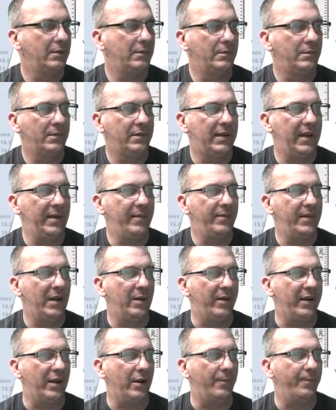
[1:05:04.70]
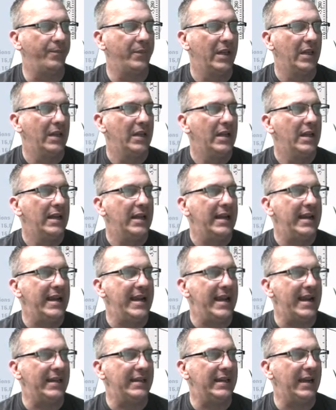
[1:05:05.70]
Okay, there we go.
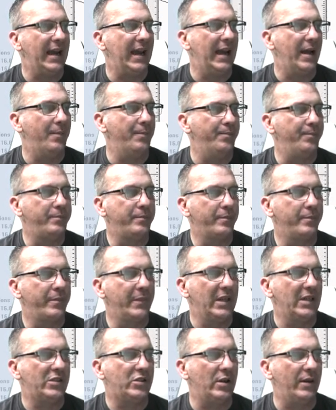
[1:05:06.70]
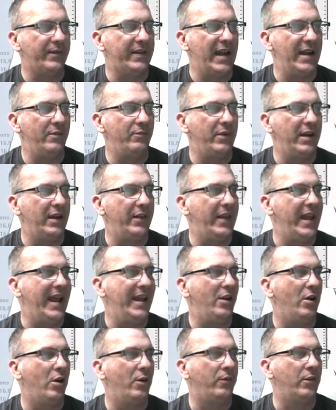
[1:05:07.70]
And so I've gotten rid of
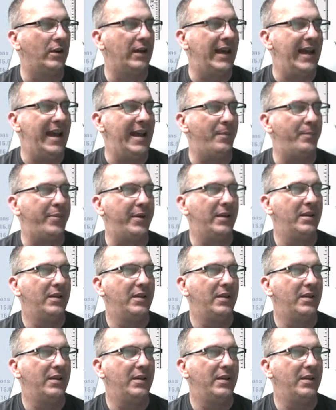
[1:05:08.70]
that overlap.